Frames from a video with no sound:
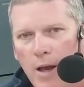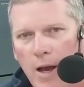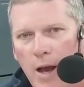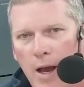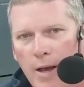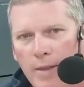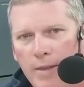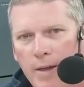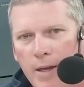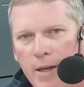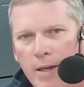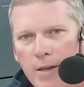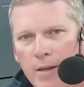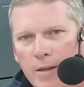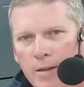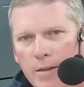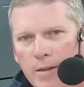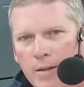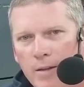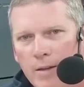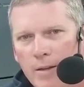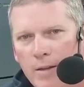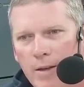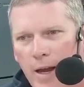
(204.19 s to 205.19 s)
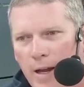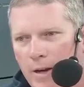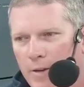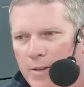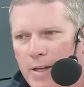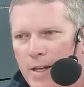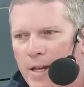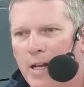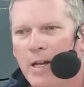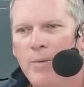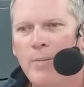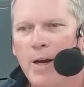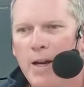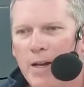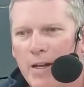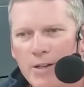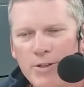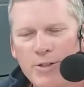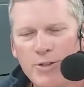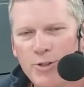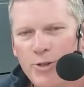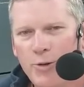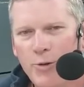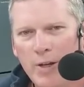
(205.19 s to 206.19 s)
I don't think anybody
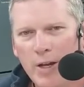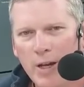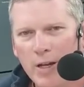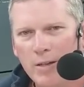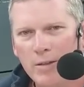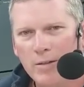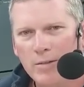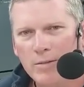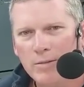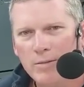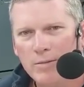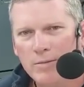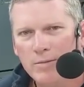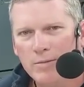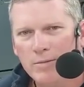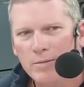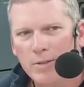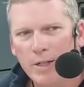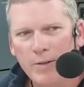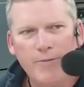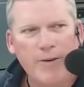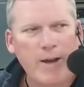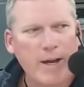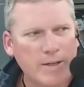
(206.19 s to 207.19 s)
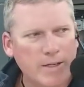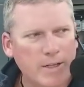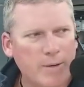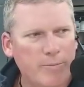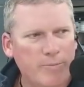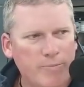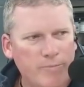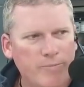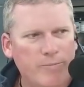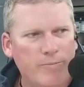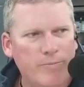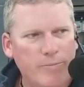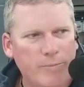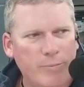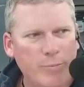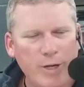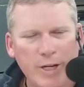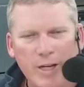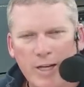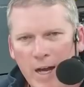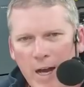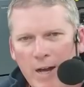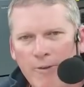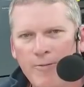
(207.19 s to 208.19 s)
else is doing it. In fact, I'm pretty
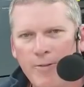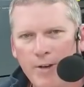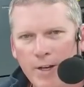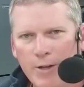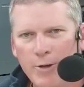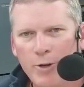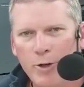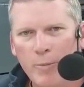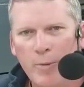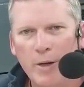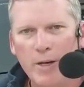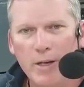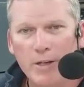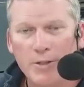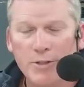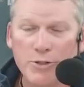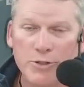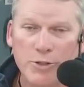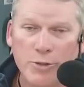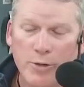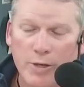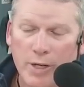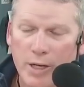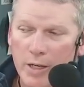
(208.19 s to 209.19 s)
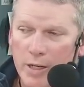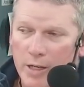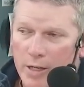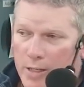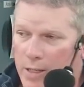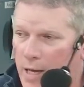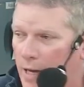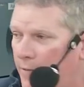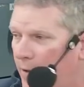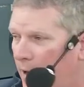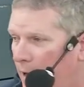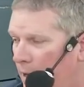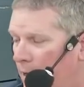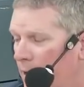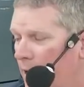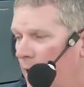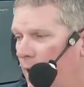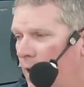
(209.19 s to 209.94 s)
confident nobody else is doing it because I've had